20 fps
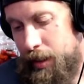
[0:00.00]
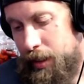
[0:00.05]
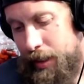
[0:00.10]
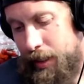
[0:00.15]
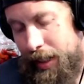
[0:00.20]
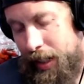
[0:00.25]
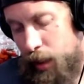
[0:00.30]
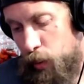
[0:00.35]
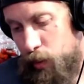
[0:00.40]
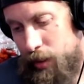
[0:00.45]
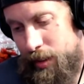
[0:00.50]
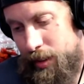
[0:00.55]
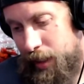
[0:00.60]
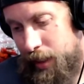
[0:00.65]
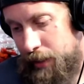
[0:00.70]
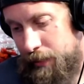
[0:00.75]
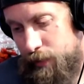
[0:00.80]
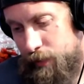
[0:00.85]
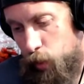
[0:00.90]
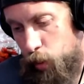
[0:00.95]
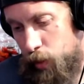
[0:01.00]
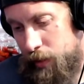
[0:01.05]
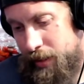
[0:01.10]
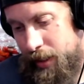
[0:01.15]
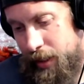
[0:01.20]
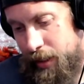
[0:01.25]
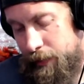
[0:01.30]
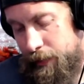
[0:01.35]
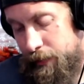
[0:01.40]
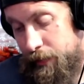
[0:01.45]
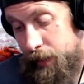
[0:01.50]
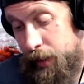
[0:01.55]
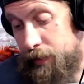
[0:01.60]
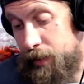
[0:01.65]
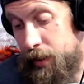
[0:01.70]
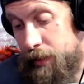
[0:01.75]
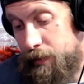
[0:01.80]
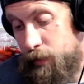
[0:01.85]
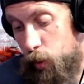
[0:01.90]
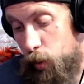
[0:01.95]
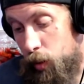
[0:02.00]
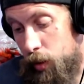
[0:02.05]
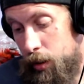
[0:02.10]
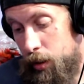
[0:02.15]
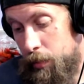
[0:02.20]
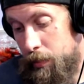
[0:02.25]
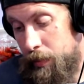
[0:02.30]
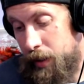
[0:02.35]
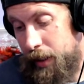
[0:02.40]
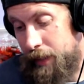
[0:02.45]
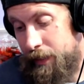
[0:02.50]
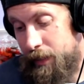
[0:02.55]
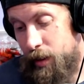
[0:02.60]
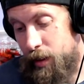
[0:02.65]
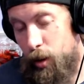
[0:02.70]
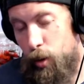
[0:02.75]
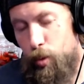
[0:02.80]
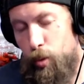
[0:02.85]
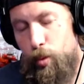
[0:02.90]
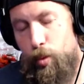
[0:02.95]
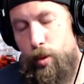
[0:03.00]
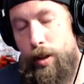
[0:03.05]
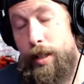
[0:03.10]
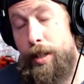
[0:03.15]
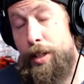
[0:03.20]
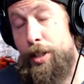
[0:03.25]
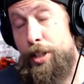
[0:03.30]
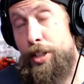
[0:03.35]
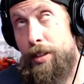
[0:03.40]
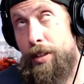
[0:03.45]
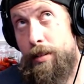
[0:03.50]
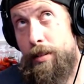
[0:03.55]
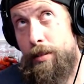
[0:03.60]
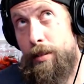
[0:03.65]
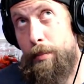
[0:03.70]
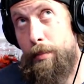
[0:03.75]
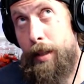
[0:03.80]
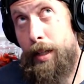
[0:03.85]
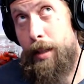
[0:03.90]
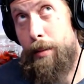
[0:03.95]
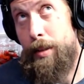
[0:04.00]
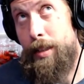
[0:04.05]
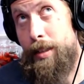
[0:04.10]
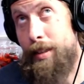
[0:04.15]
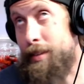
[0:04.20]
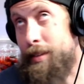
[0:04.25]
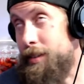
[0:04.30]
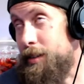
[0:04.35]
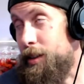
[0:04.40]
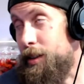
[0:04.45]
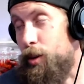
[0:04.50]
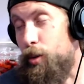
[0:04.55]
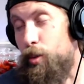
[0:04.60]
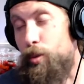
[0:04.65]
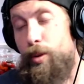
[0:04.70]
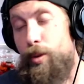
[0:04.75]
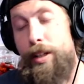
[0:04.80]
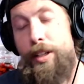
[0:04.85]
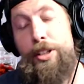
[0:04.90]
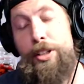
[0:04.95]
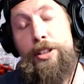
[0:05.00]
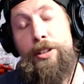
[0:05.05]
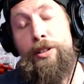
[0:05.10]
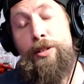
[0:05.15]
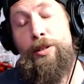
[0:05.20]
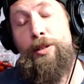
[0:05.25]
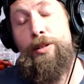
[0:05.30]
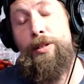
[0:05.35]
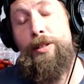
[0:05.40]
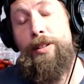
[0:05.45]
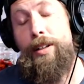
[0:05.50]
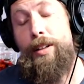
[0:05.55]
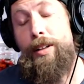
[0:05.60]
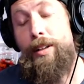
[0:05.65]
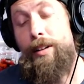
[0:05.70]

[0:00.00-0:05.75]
Guy wants like 1450 for them, and they're original, baby. They're original.